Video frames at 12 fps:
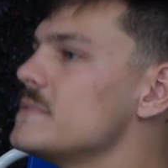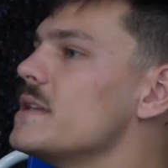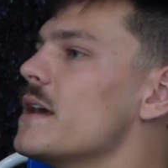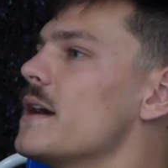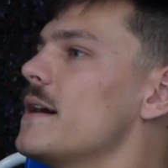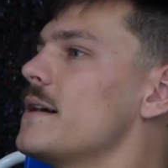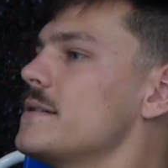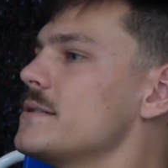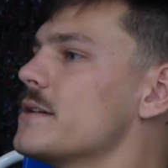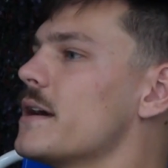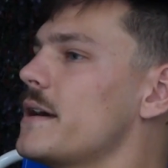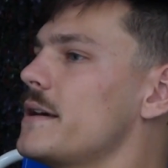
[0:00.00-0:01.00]
Yeah,
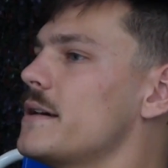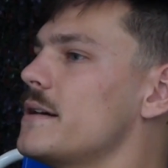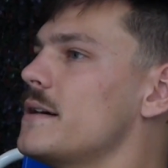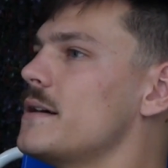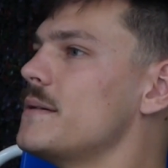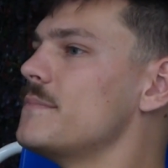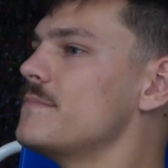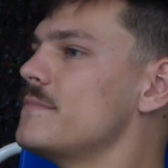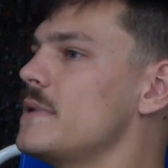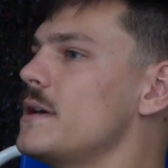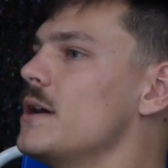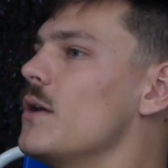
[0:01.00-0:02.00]
okay.
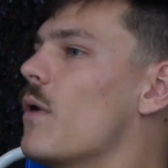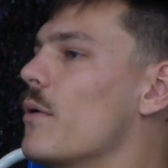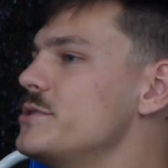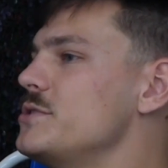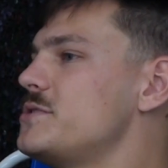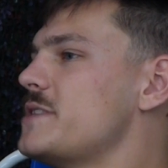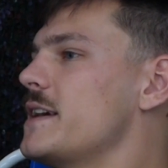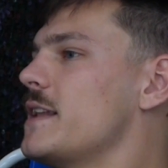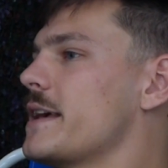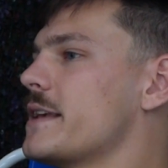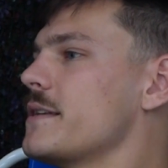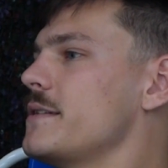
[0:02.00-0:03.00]
What would you say,
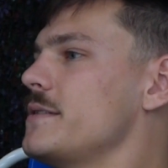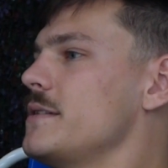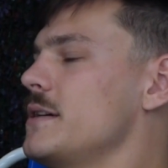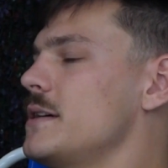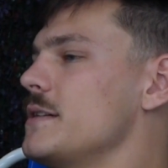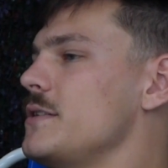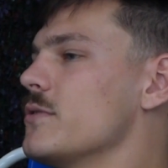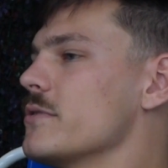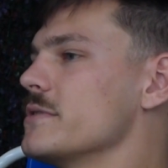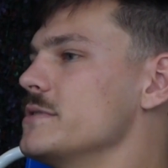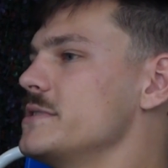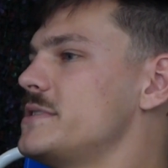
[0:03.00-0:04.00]
like,
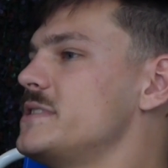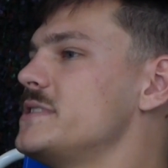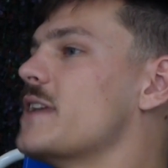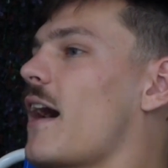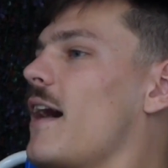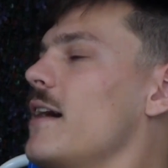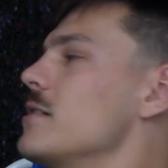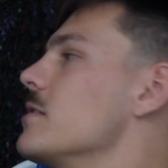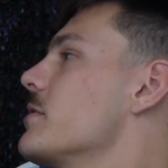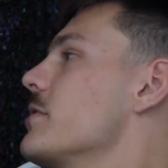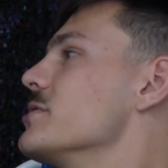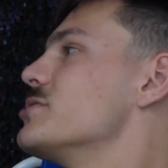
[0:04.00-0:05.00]
your style
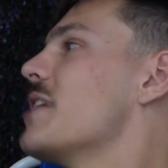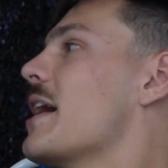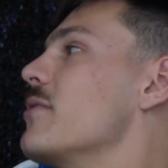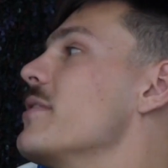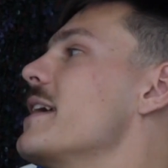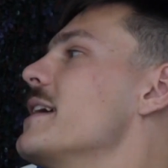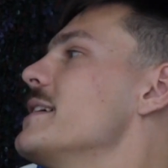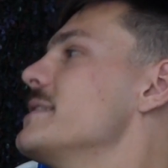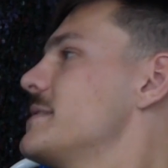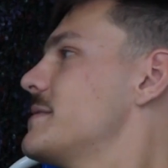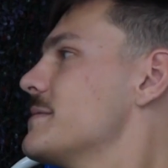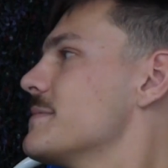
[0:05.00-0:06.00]
or your sound
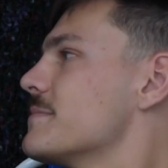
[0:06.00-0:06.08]
is?